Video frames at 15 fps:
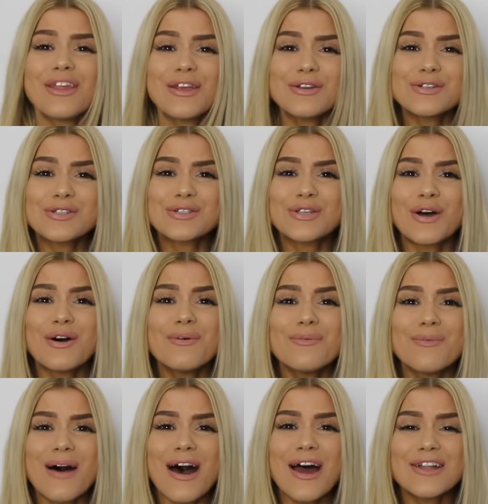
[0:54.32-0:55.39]
thank you so
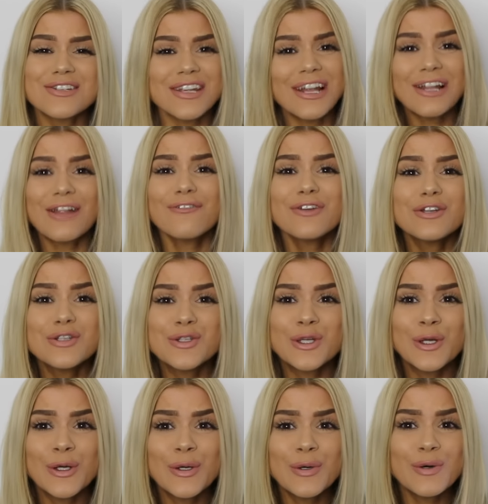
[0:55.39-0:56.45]
much. And I love you
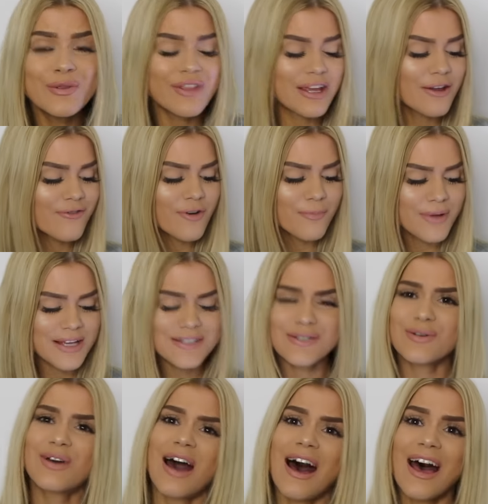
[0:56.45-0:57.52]
too. Thank you for being
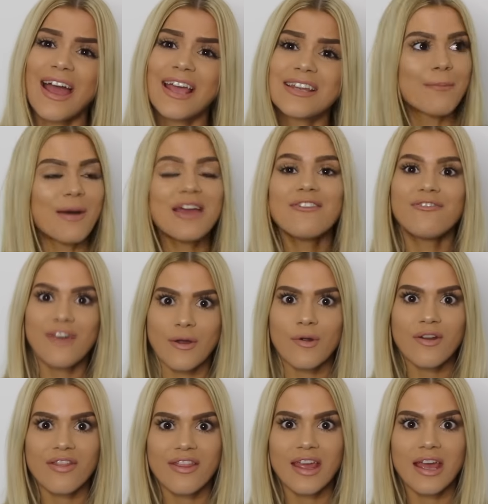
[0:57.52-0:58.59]
so kind. My
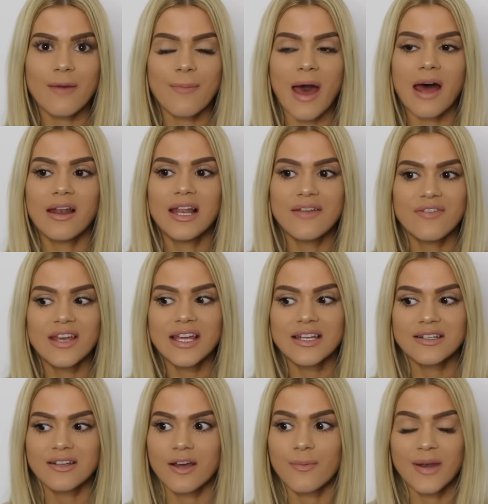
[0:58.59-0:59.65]
favorite thing about living
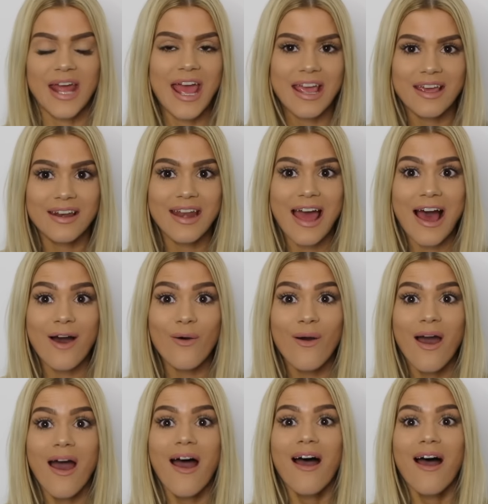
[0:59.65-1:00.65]
in Copenhagen now,